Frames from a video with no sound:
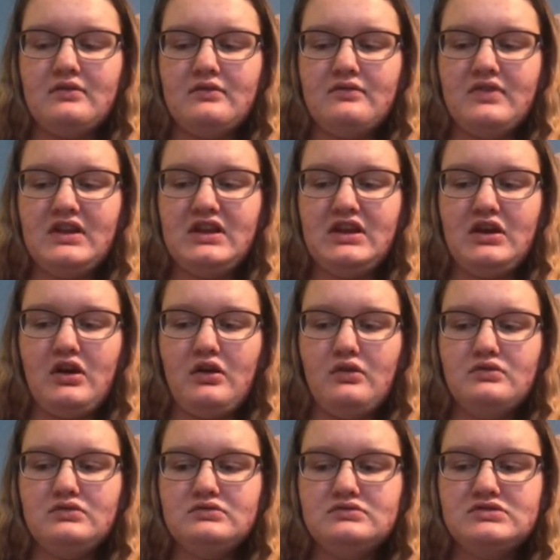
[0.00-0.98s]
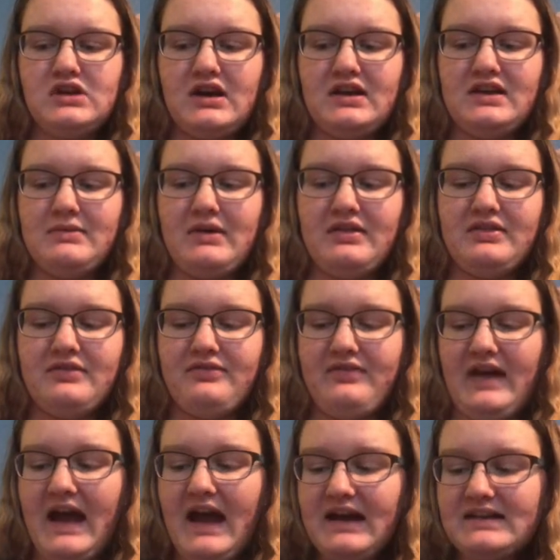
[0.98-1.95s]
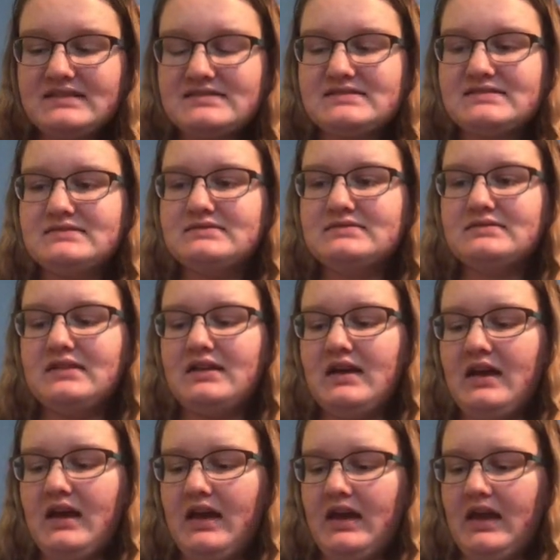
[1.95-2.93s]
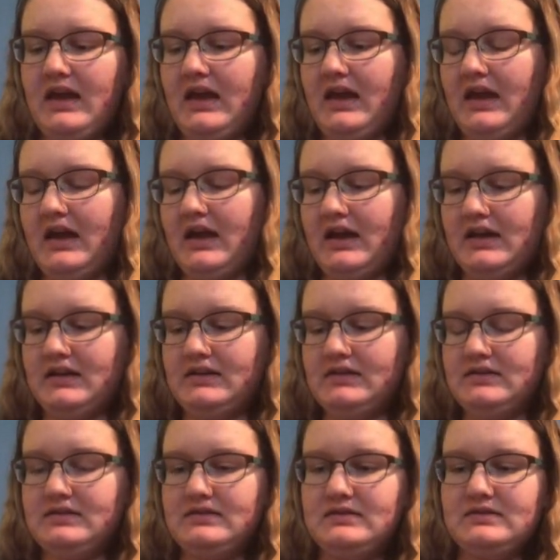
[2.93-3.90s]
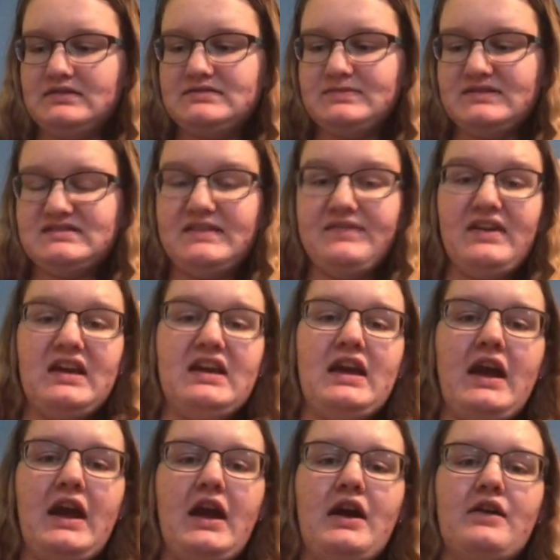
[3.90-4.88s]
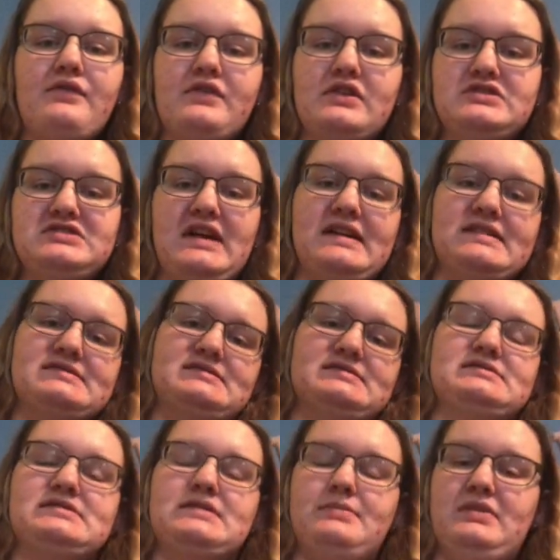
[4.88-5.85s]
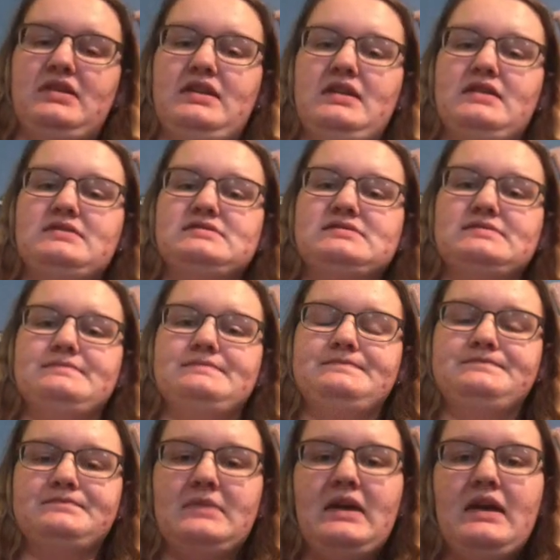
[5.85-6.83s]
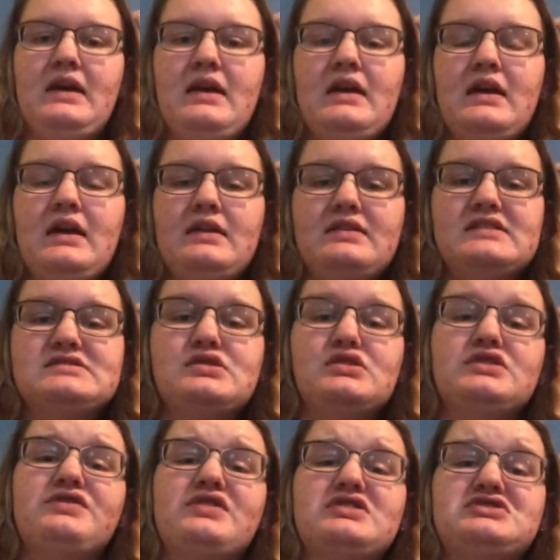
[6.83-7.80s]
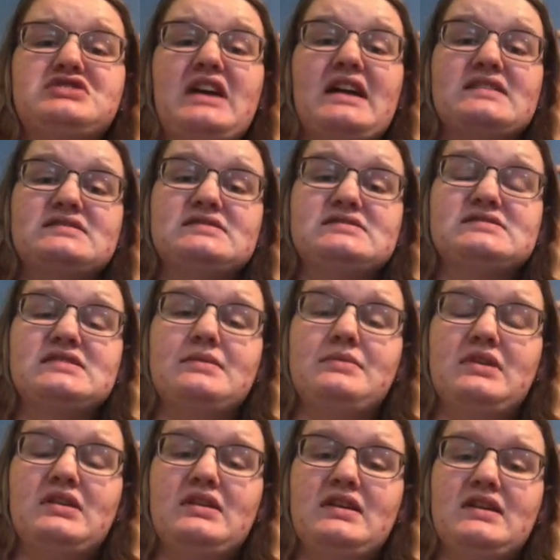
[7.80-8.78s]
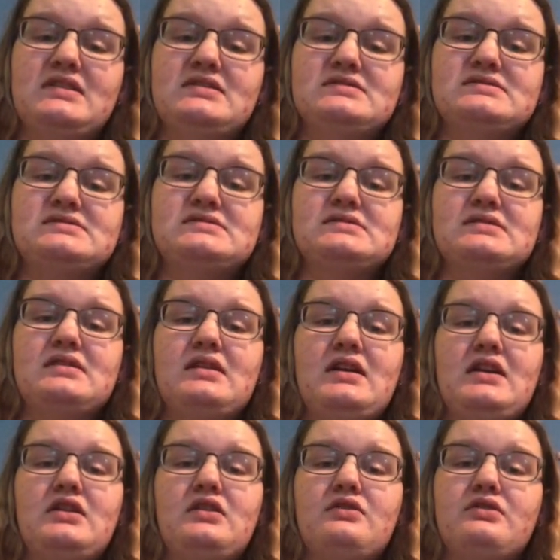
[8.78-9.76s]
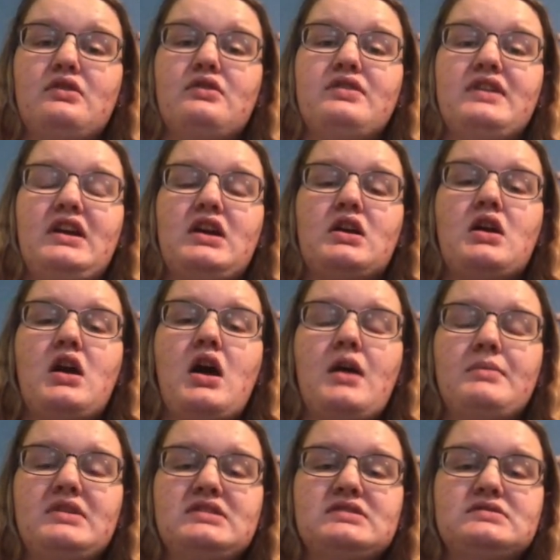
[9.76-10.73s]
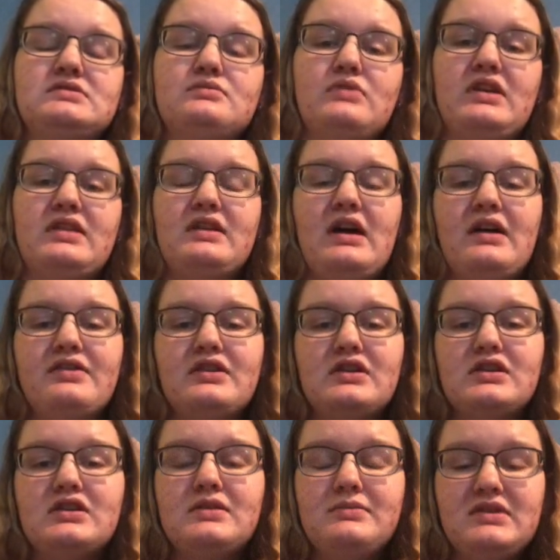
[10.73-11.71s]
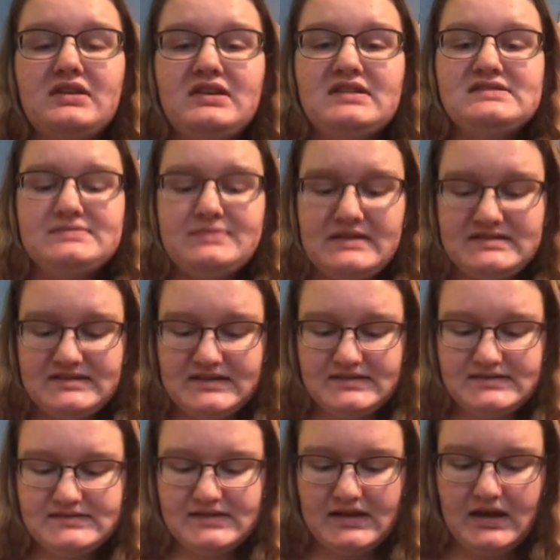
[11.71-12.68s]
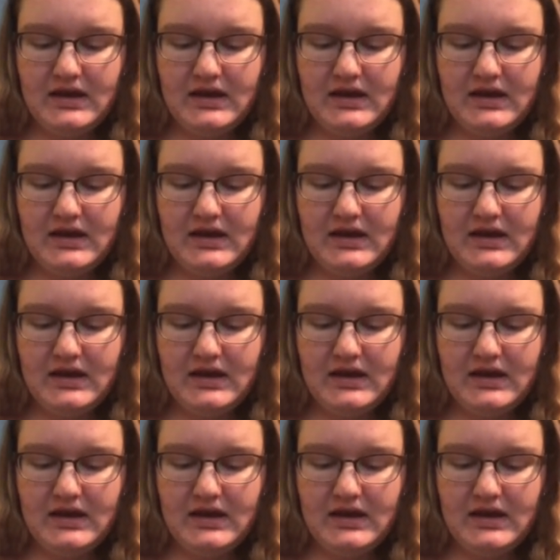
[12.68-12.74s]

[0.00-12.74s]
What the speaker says: video talking about the facts and specific care for Jackson's chameleons. This goes for Jackson's chameleons, and although they are common with other chameleon species,